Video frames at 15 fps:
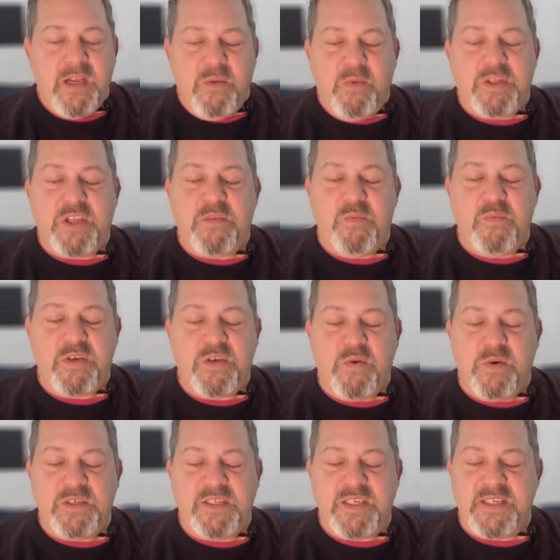What
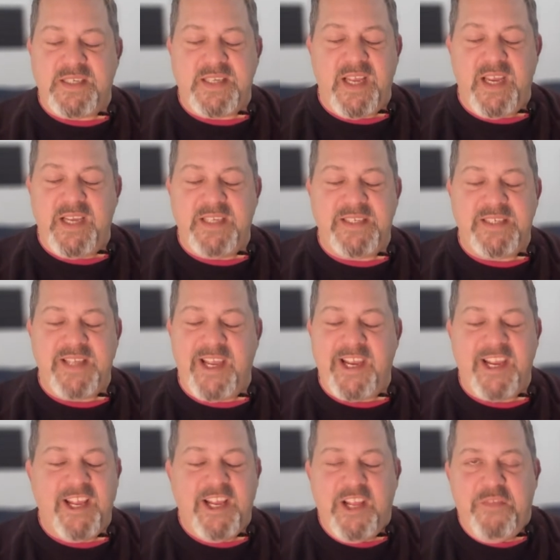Gorsuch is saying is, like,
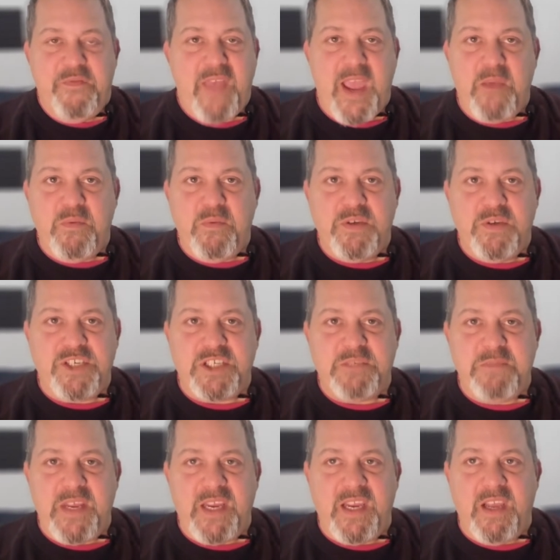that would just
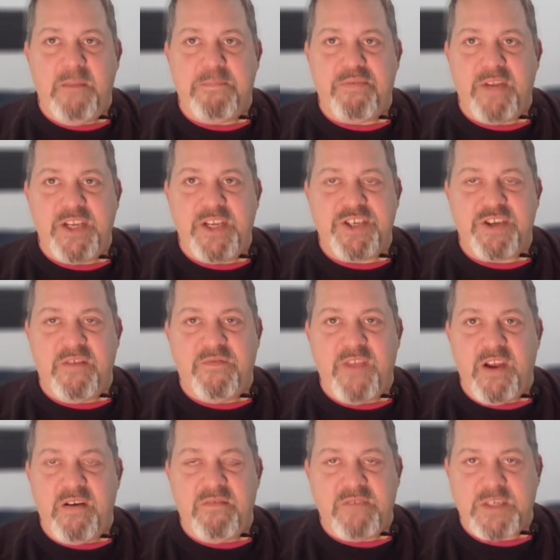be a breach of
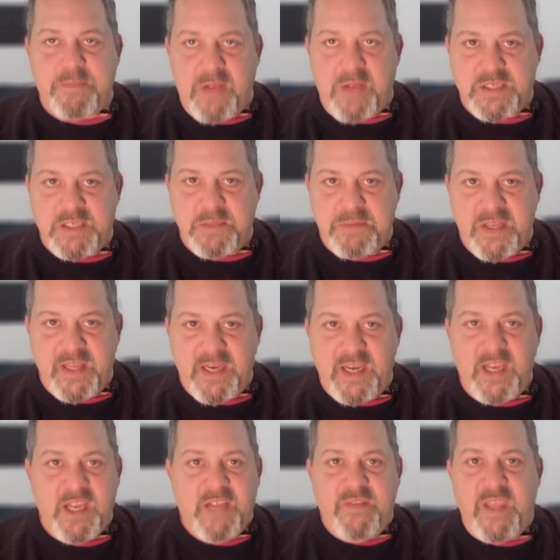their responsibility.
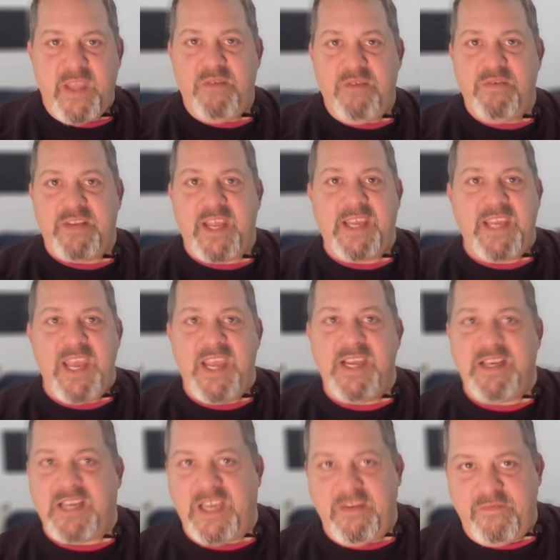They
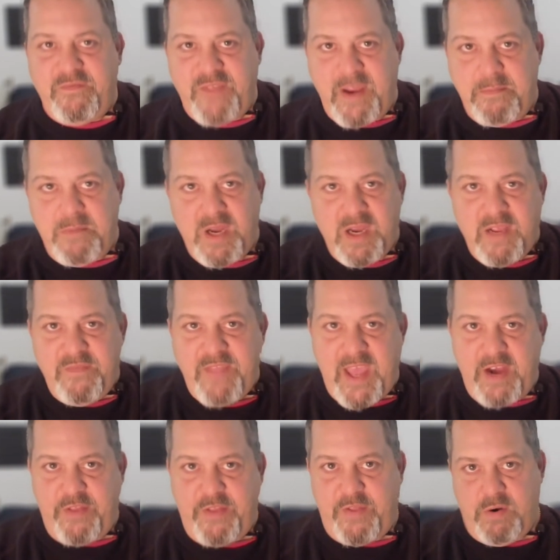can't give them
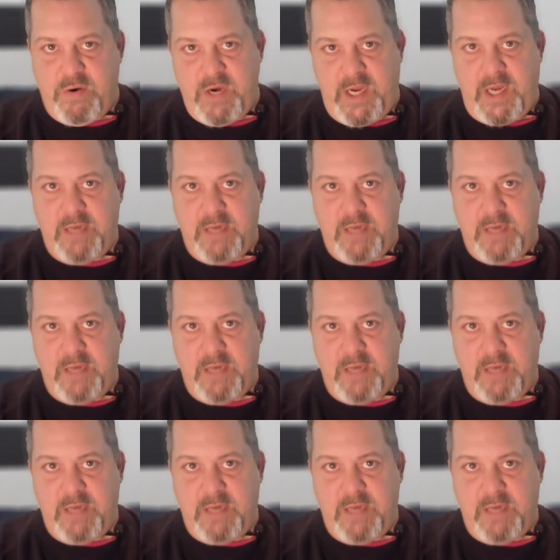that authority.